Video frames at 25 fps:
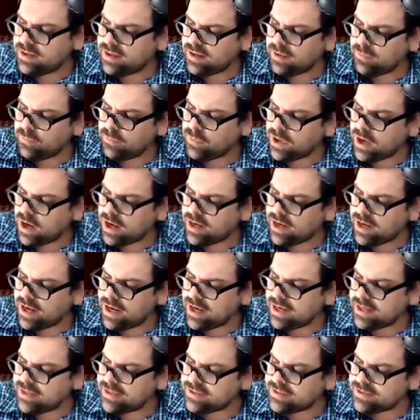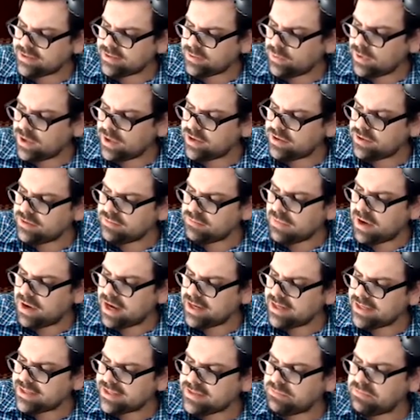and we got a squared
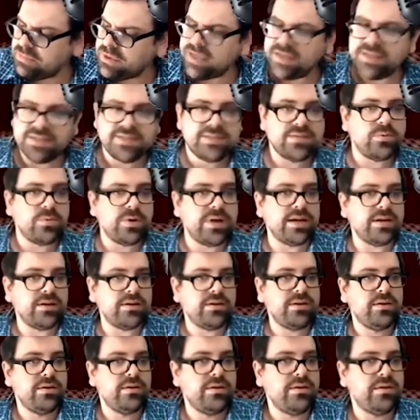minus b squared.